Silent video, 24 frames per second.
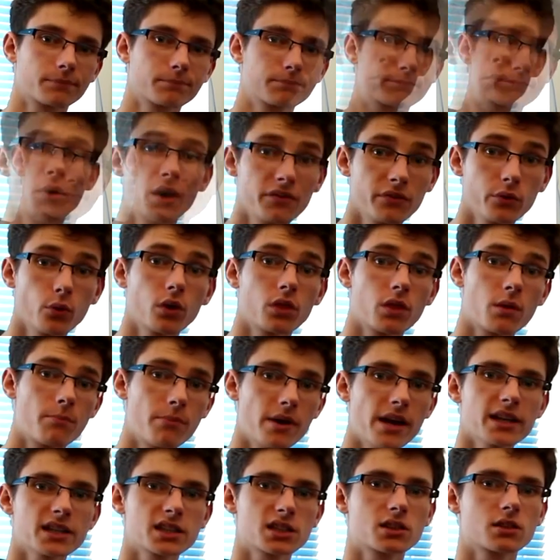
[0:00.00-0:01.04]
But if you want the
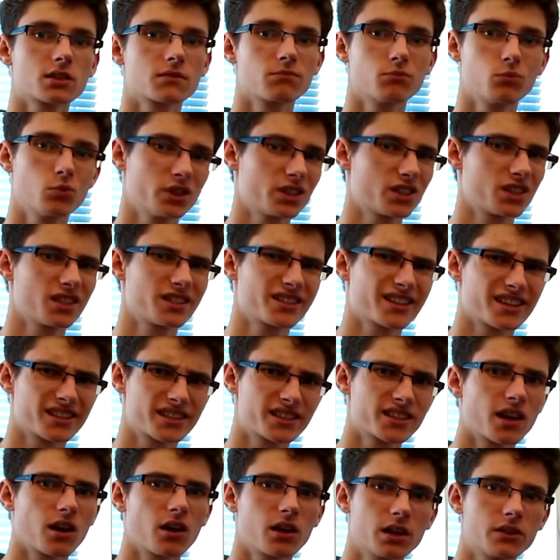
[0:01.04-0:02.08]
best, which is a
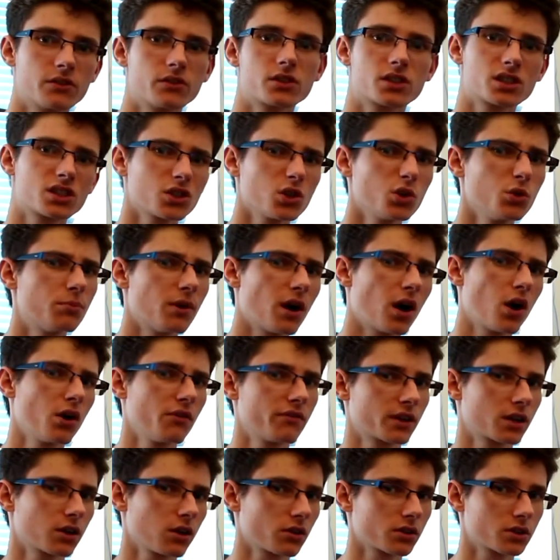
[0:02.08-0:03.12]
silent super
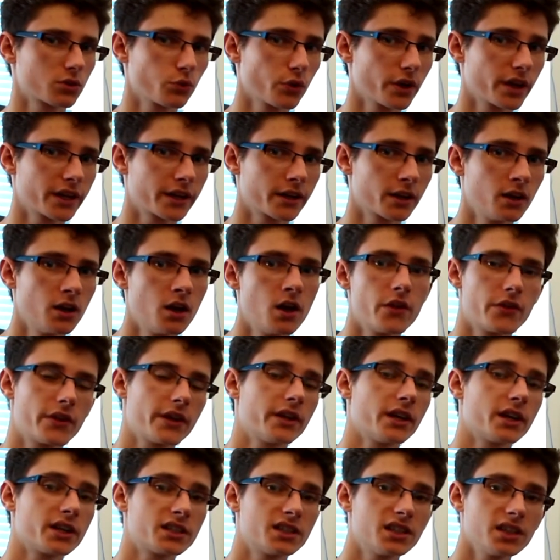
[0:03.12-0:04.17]
overclocked rig, then
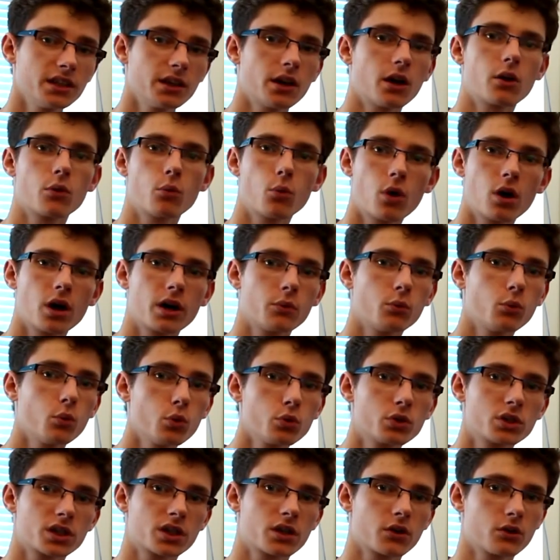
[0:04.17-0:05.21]
a DIY
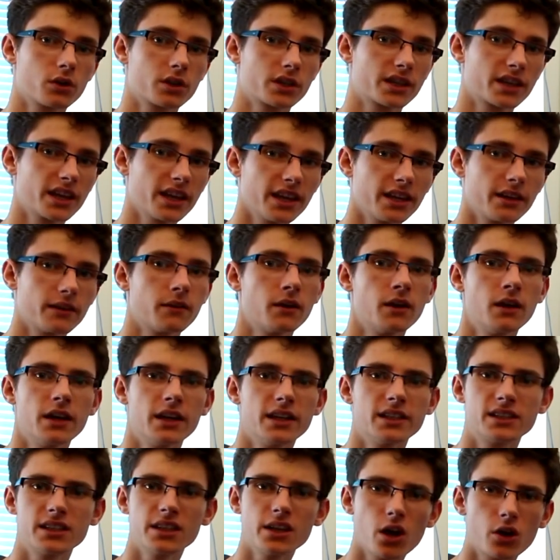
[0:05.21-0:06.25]
water cooling kit
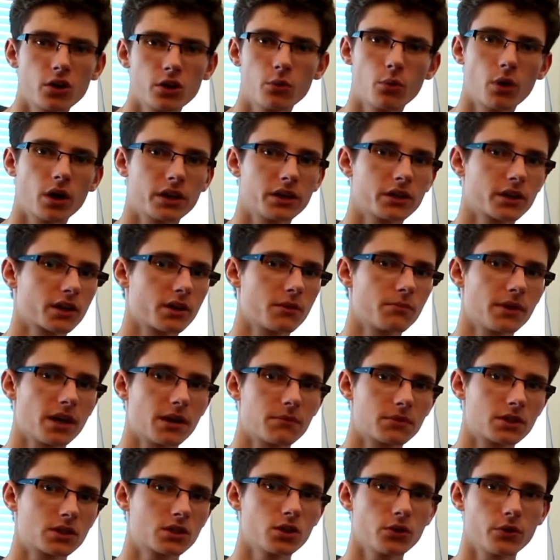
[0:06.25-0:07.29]
is the only way you're going to be able
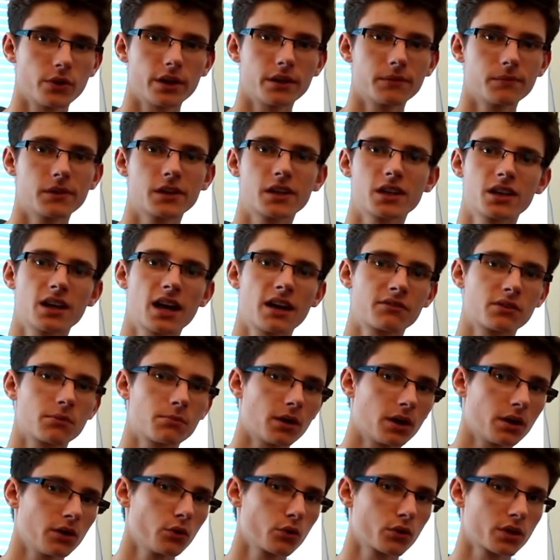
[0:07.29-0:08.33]
to do it. You're going to have to
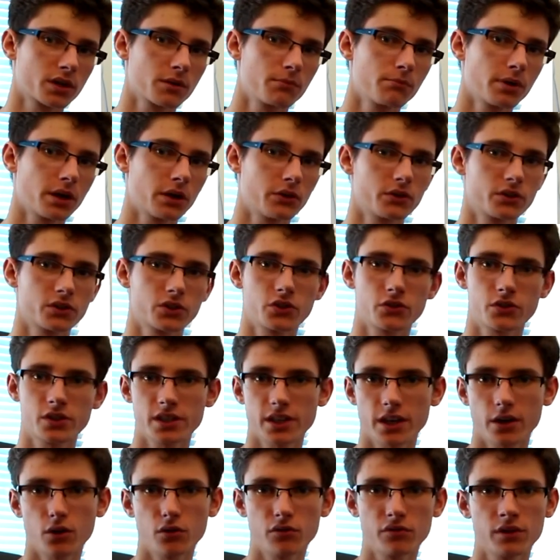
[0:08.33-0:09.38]
buy all the components
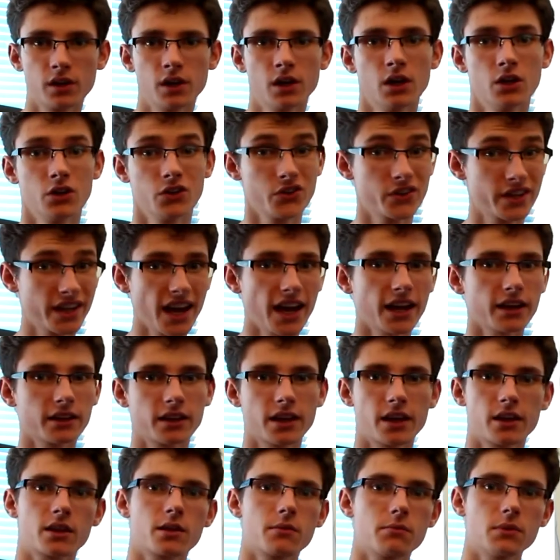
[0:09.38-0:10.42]
yourself, you can
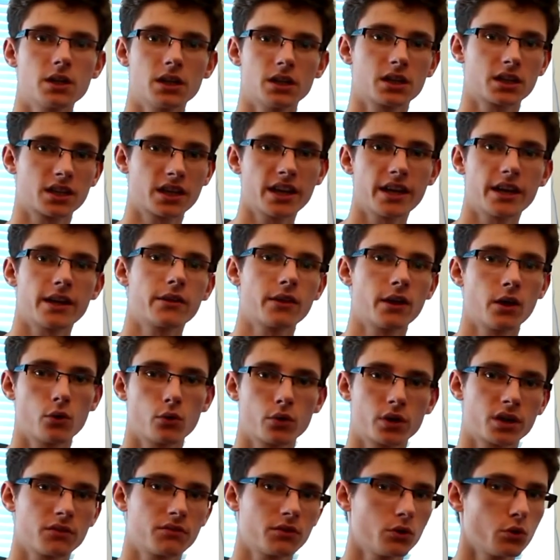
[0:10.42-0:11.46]
get them in a kit that will
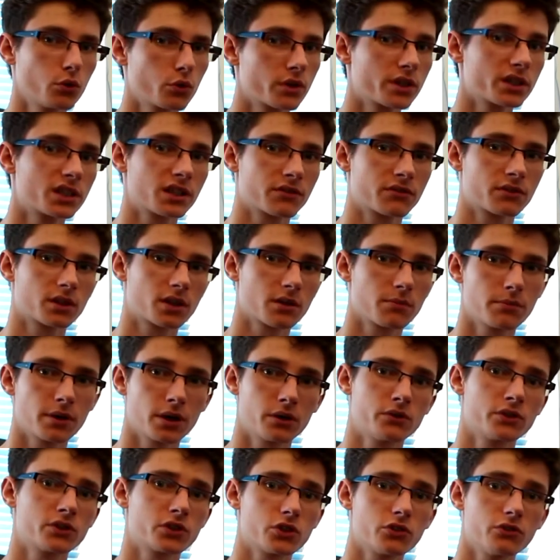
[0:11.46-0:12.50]
give you all the different
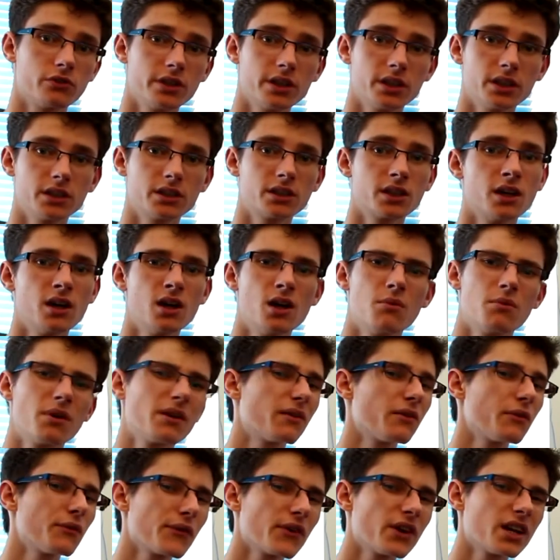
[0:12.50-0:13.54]
components you need, but if
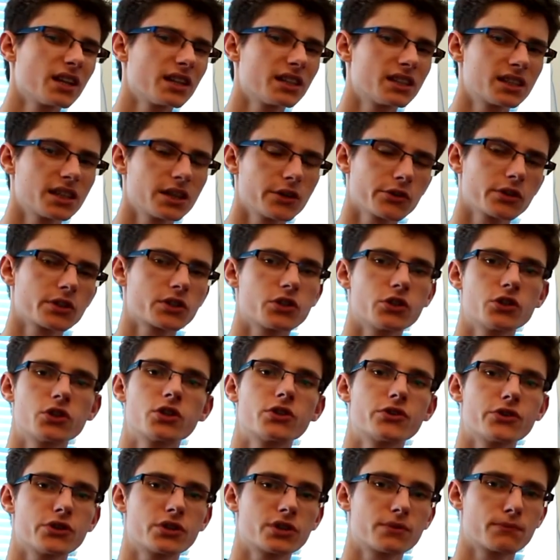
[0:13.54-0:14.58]
you're really serious you should
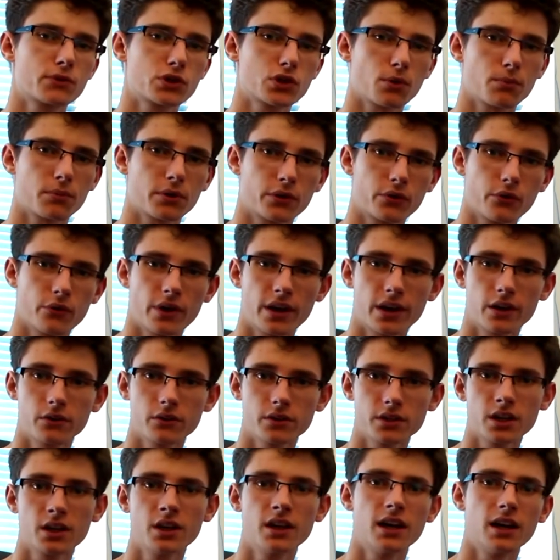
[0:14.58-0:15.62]
do some shopping around
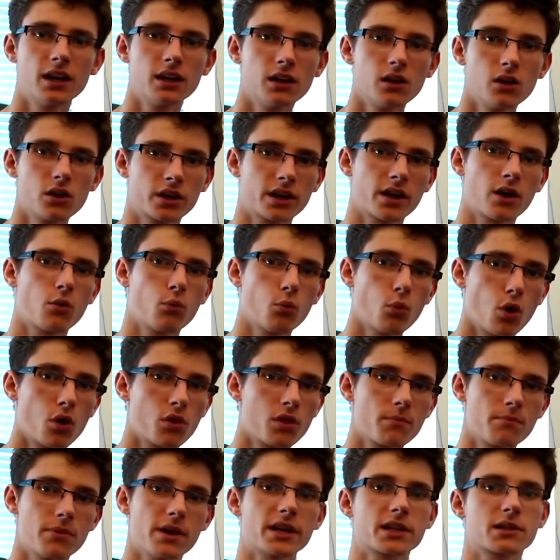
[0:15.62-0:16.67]
and look at what the
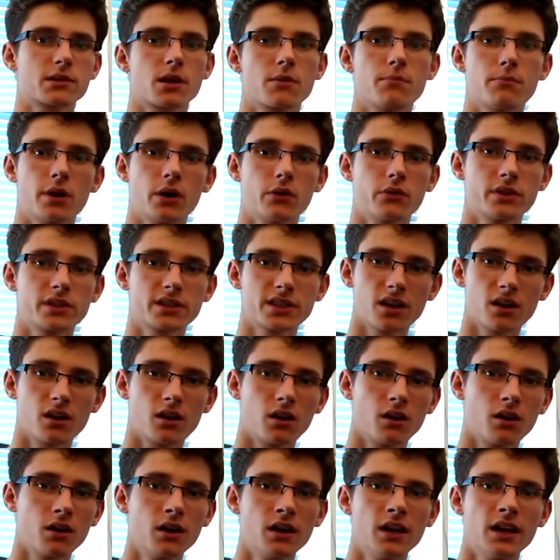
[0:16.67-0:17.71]
best components
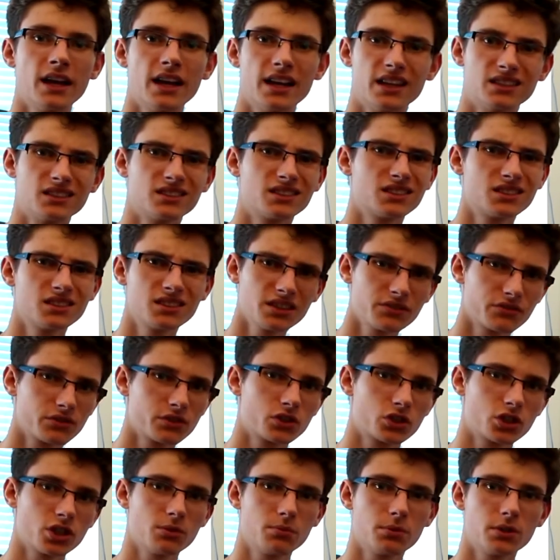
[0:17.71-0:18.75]
are, and different
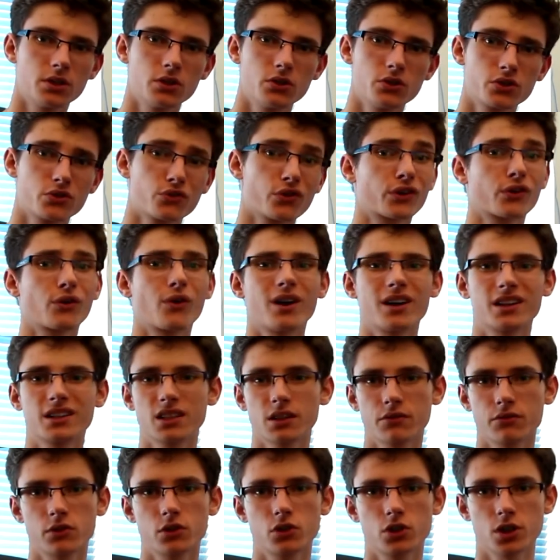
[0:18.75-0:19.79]
GPUs require
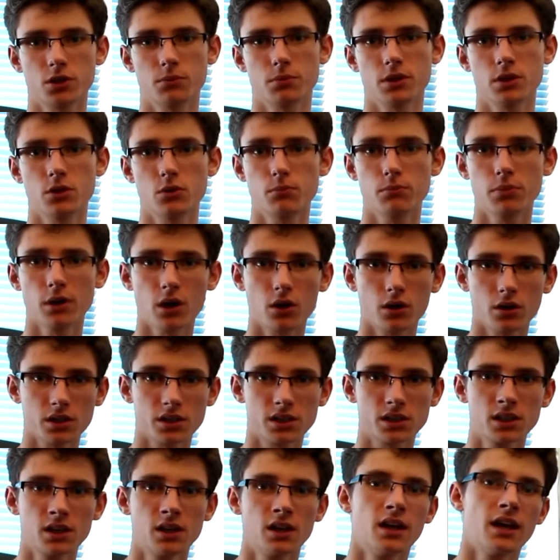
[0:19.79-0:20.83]
different GPU blocks,
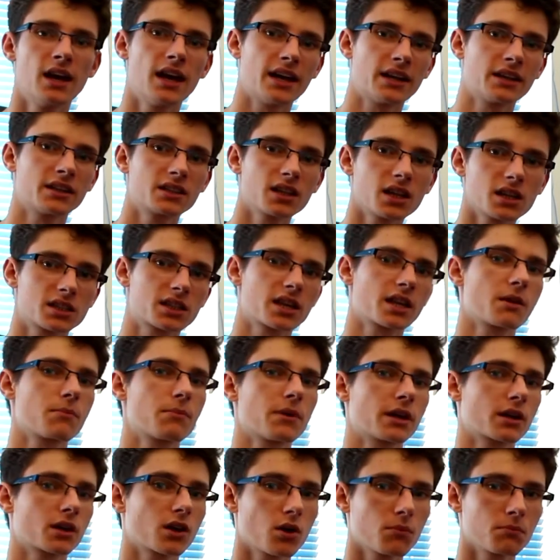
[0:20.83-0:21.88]
and it does get a
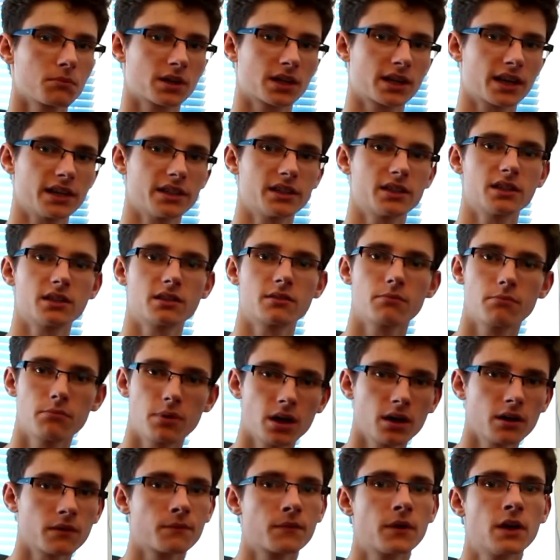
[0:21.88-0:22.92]
bit complicated,
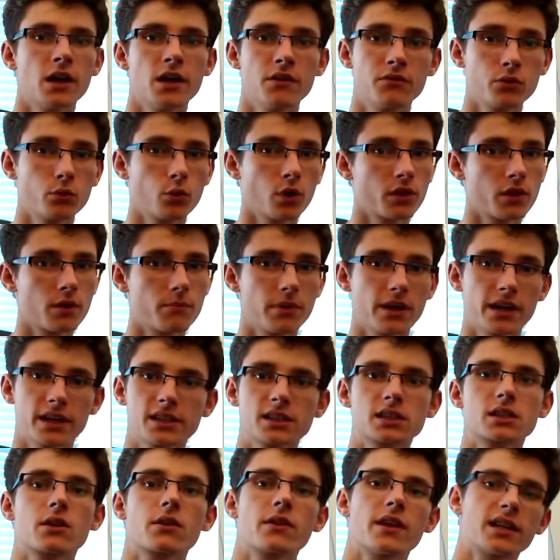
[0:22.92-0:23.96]
but if you want the
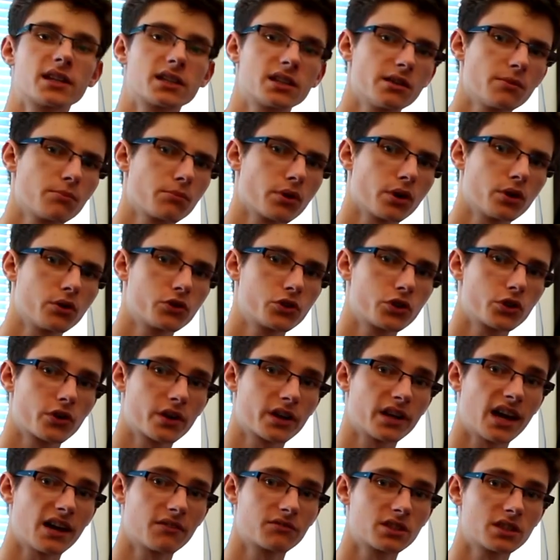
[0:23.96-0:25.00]
best, that's the approach you're going
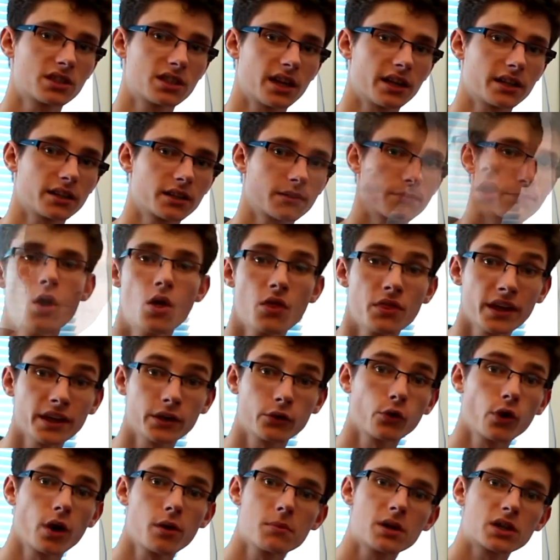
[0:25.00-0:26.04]
to have to take. Thank you
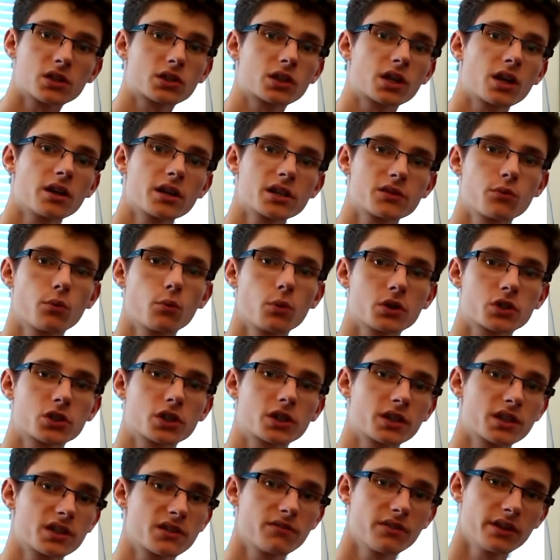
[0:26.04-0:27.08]
very much guys for watching
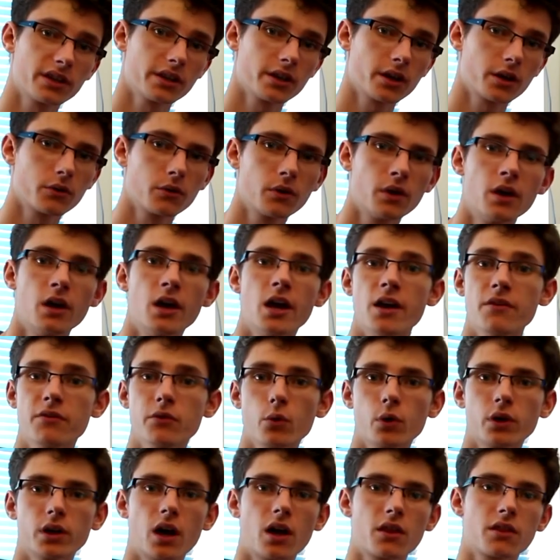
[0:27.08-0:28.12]
this video. If you
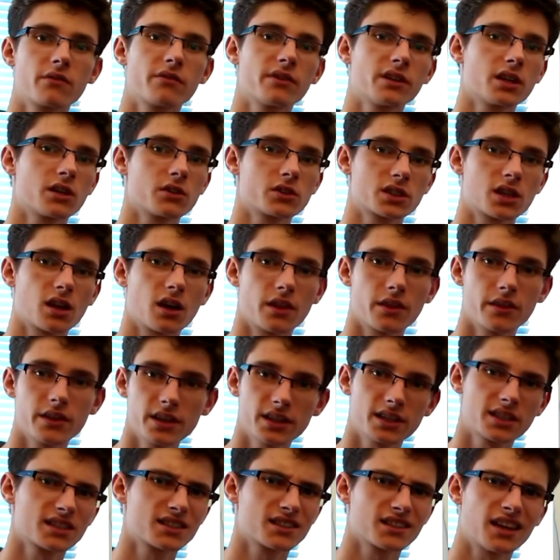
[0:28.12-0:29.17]
want other videos like
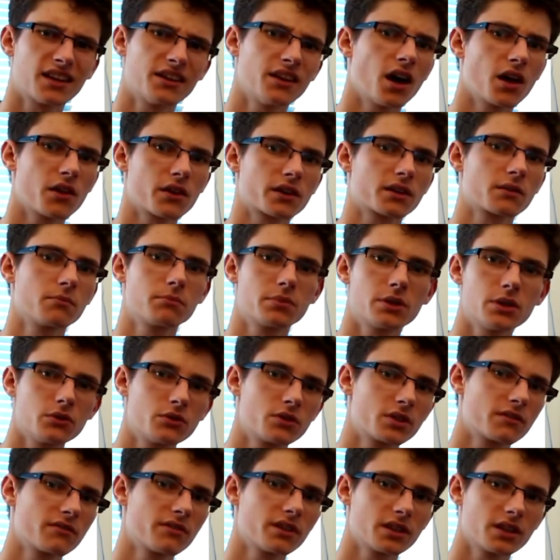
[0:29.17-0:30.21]
this, and other
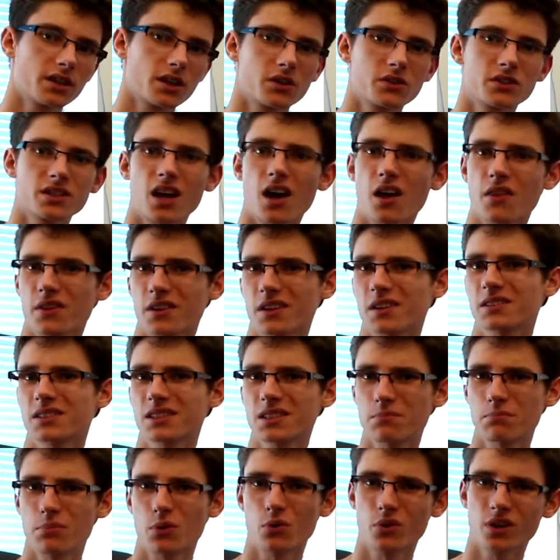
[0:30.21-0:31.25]
computer videos, other
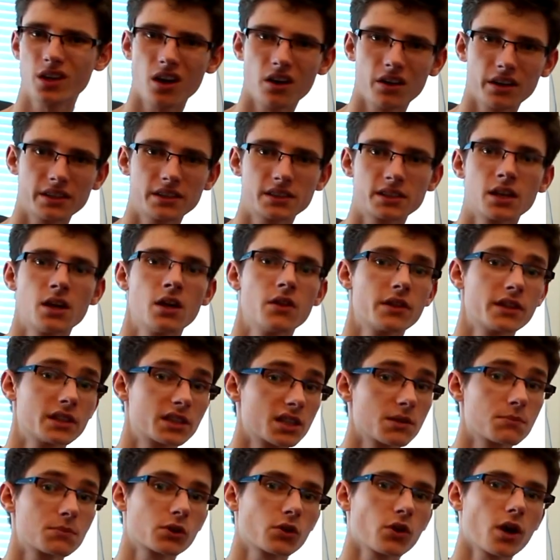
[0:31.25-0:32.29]
simple guides, then
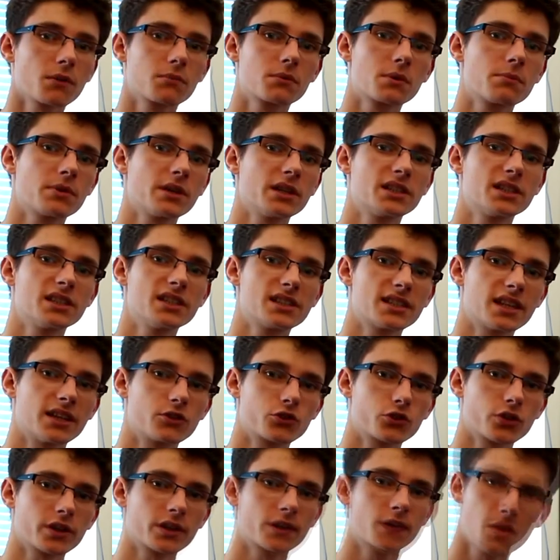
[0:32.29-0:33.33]
subscribe to PC
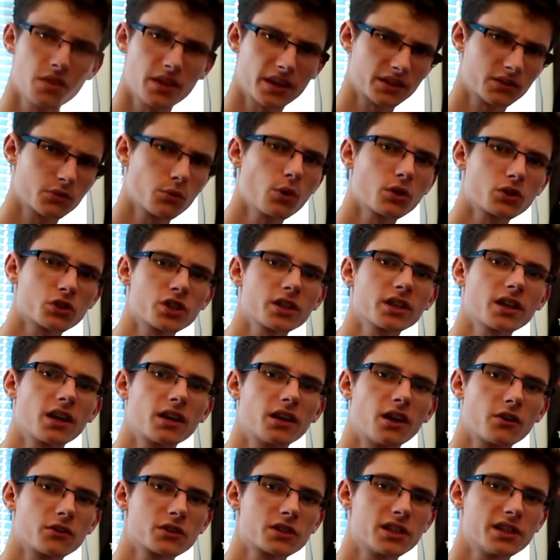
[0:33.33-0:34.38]
Centric. Thanks for watching, and
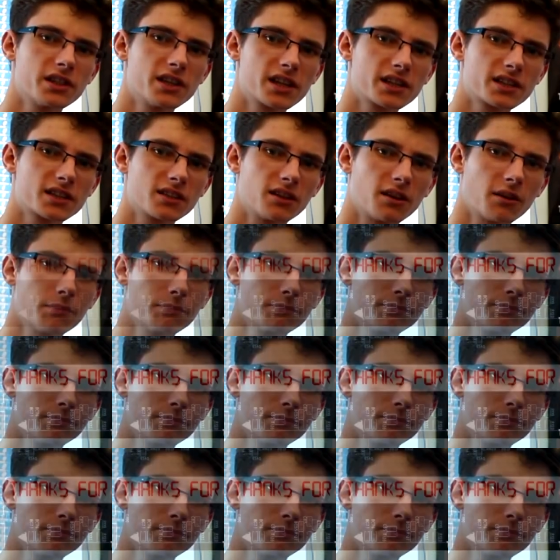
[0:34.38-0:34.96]
I'll see you next time.